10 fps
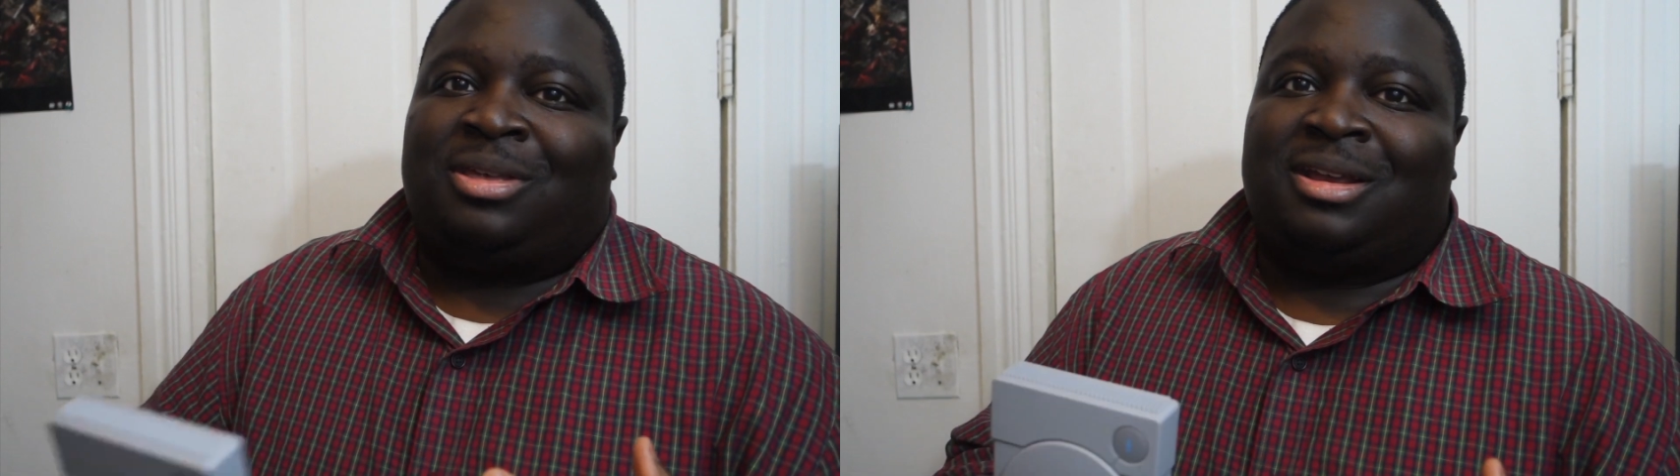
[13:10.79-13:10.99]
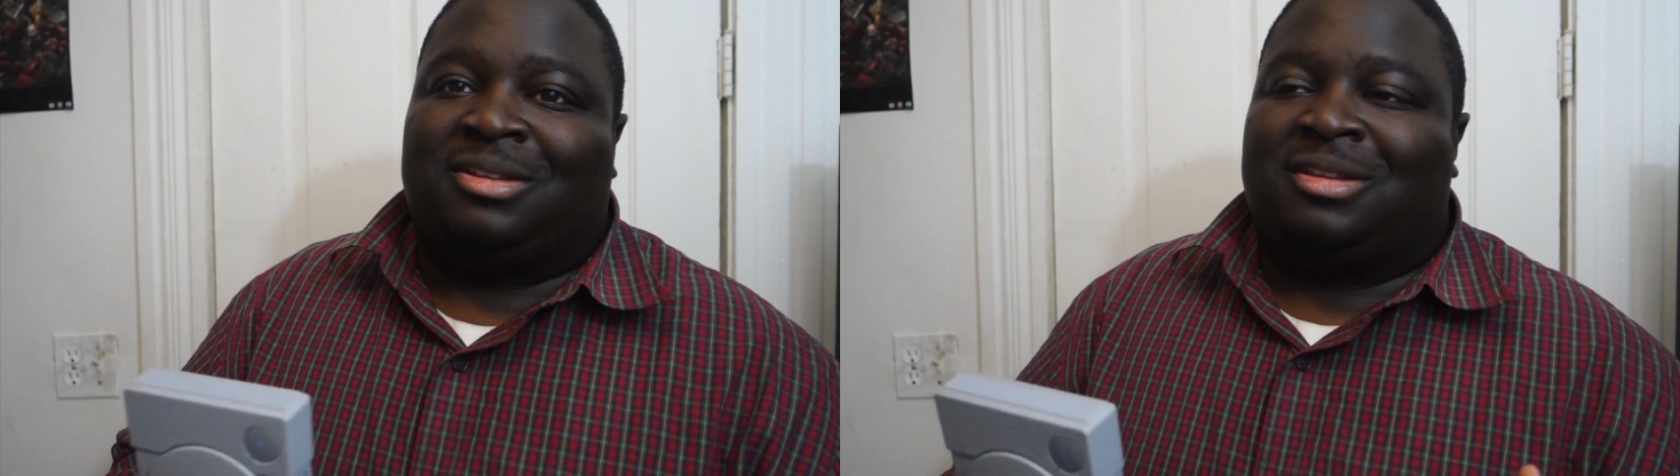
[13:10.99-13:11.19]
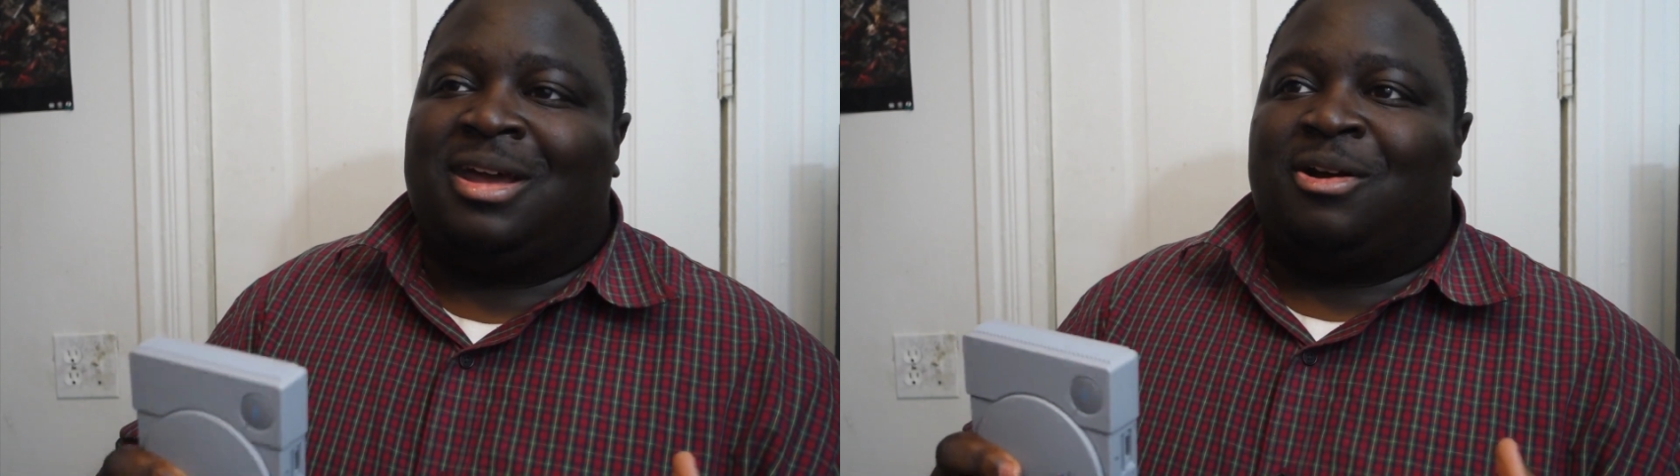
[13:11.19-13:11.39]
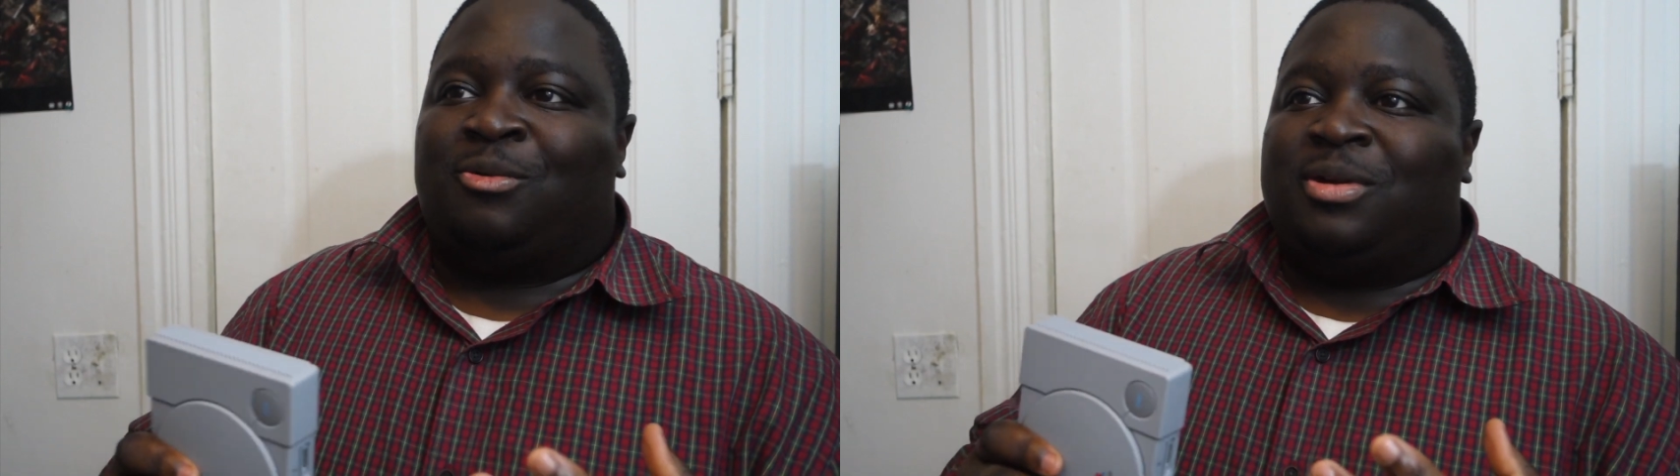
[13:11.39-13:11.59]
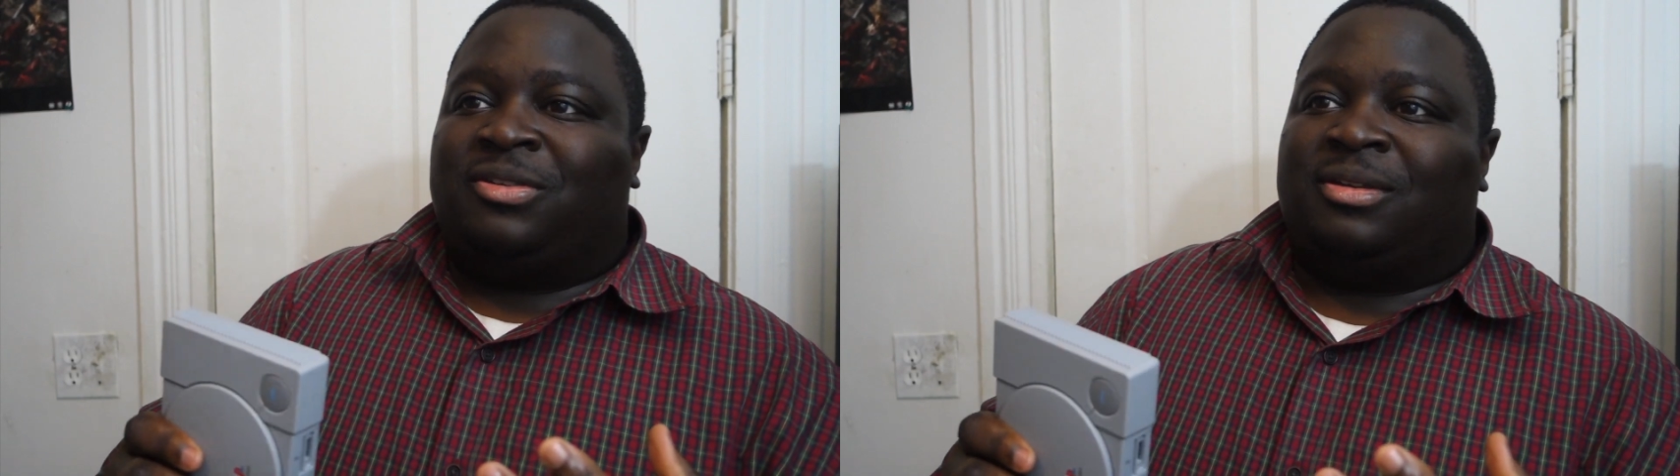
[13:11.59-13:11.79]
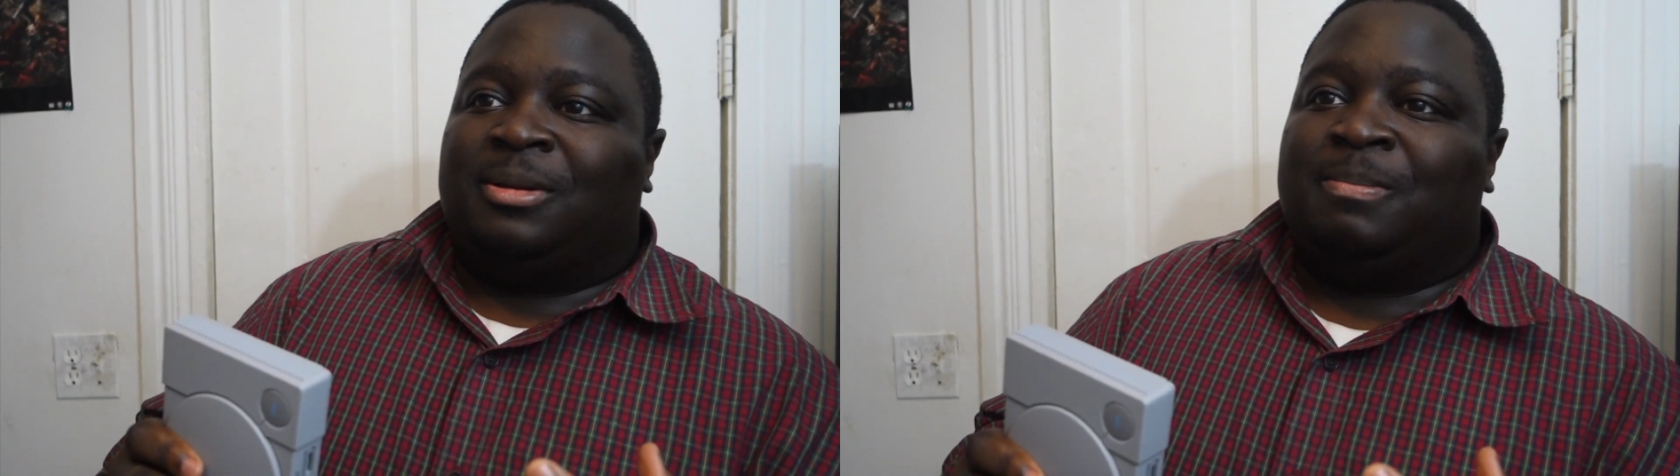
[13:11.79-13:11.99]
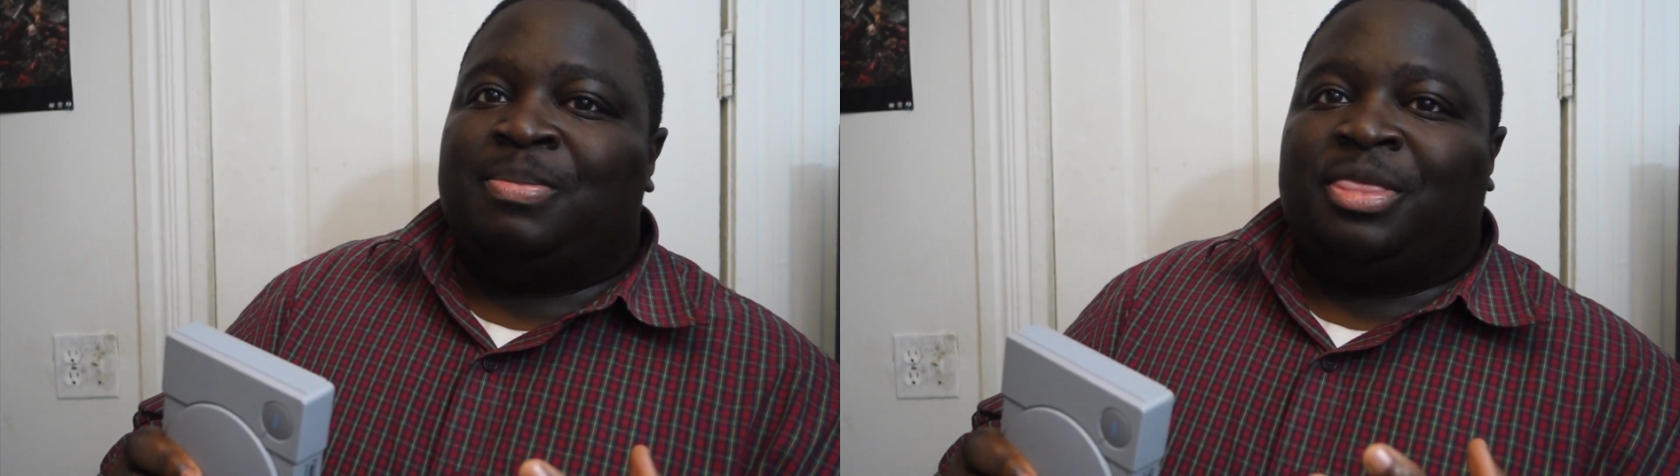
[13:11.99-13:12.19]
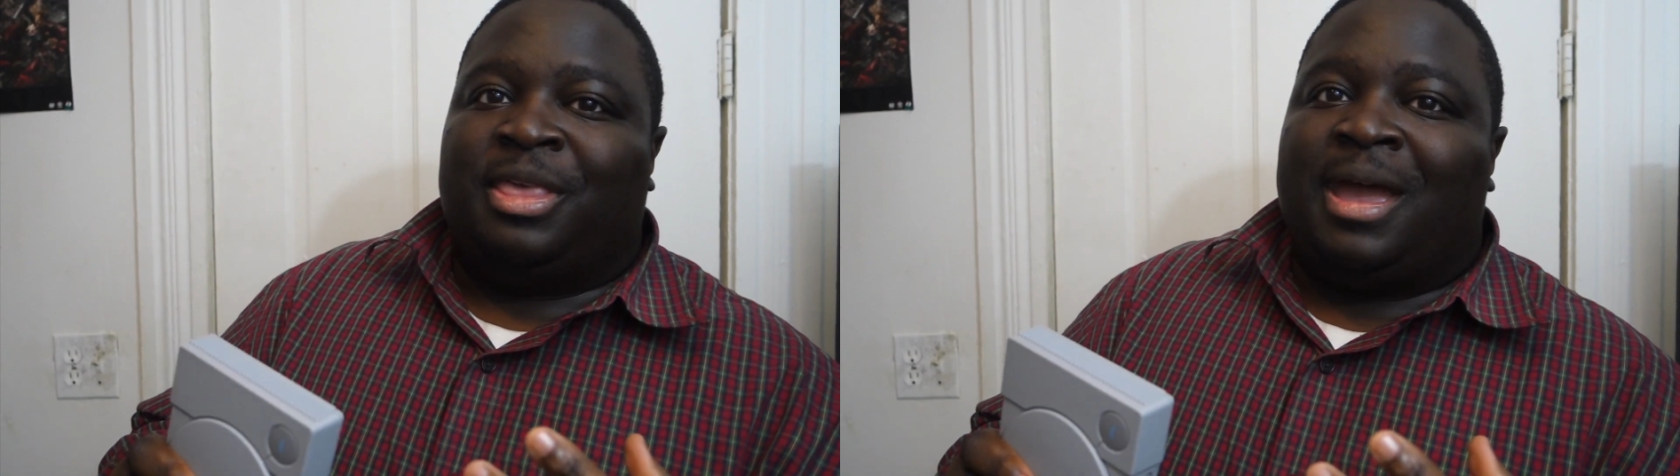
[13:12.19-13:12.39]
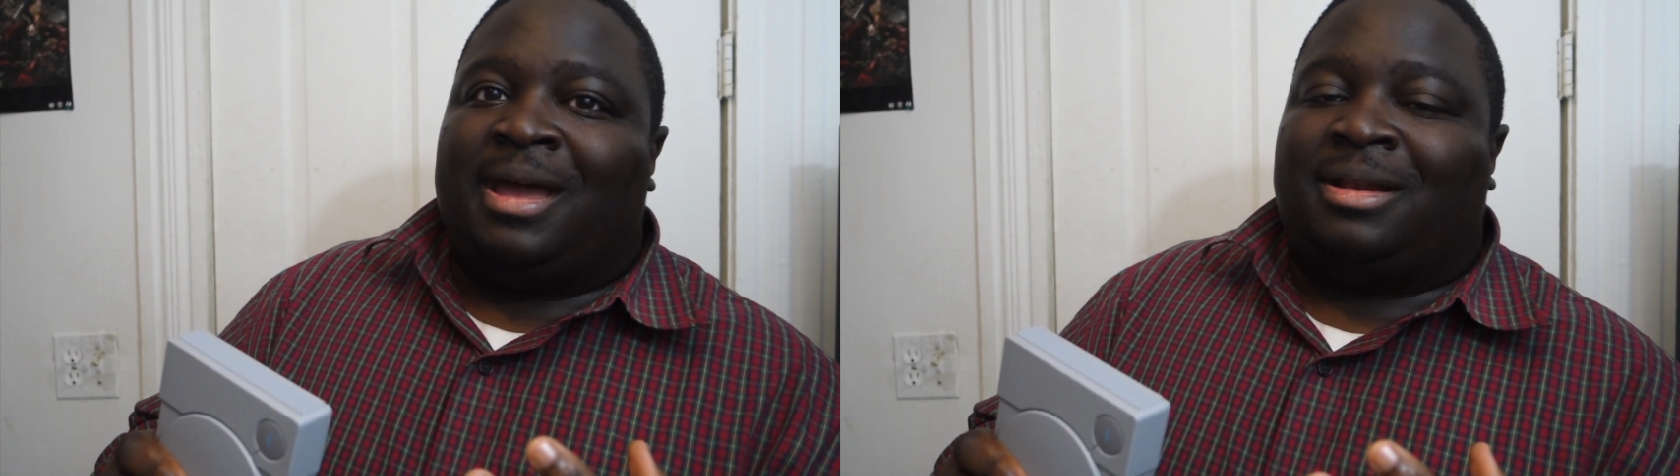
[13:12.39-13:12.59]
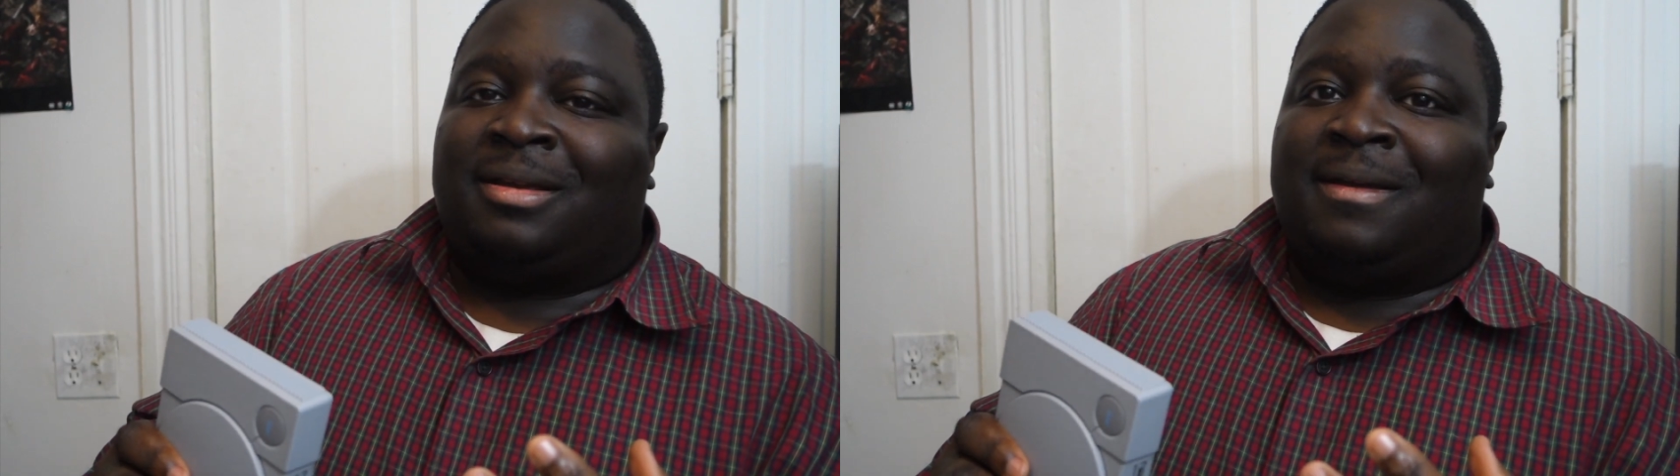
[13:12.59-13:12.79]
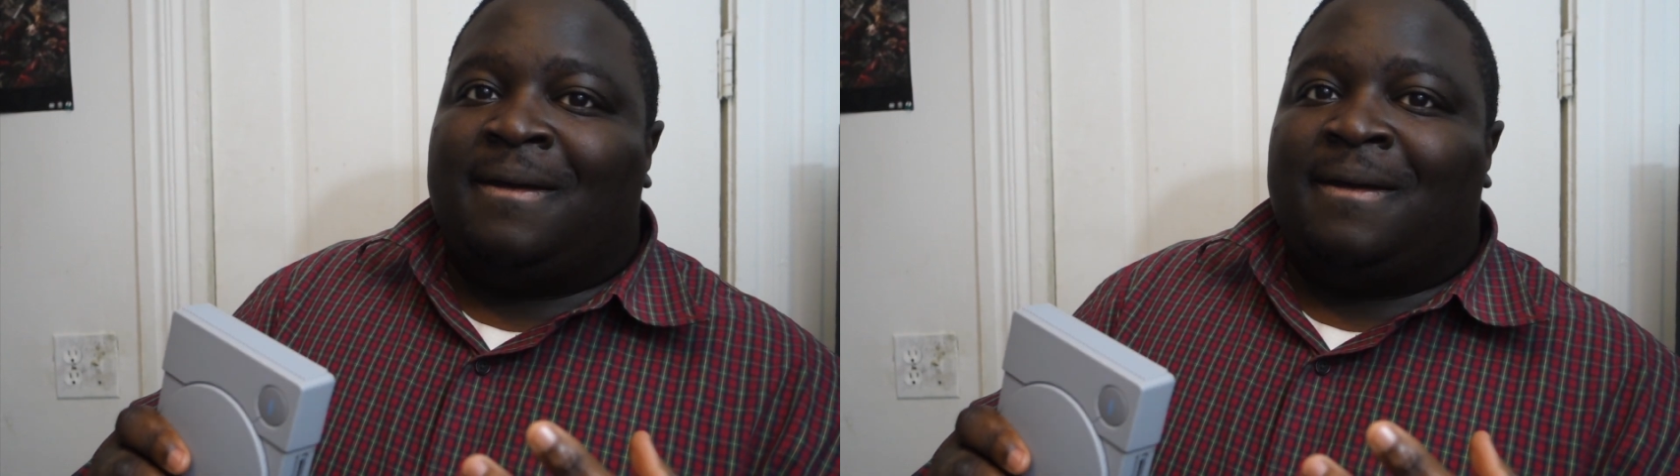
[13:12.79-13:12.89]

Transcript: think it's not a reason that